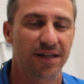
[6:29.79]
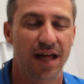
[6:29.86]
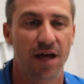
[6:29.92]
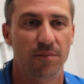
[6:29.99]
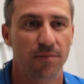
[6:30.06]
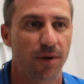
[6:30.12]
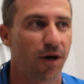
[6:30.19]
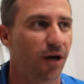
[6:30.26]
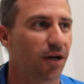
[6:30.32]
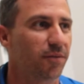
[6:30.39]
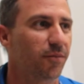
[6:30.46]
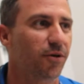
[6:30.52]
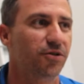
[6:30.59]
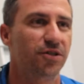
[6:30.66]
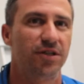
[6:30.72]
not pawn
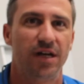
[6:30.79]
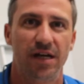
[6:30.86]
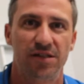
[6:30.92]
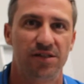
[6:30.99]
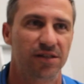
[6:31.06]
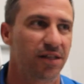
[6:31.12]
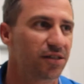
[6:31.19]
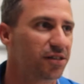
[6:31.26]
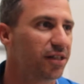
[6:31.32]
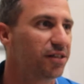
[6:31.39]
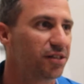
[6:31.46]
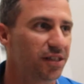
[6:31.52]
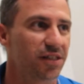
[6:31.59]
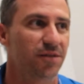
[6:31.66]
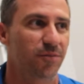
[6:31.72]
merchandise unless they
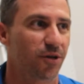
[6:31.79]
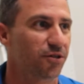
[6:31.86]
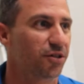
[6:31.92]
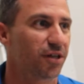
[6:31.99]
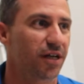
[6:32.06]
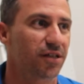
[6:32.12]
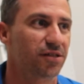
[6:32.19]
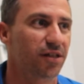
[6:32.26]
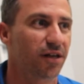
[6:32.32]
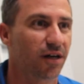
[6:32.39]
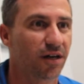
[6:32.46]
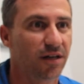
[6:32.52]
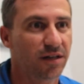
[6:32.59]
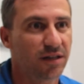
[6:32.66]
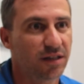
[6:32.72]
see the merchandise there.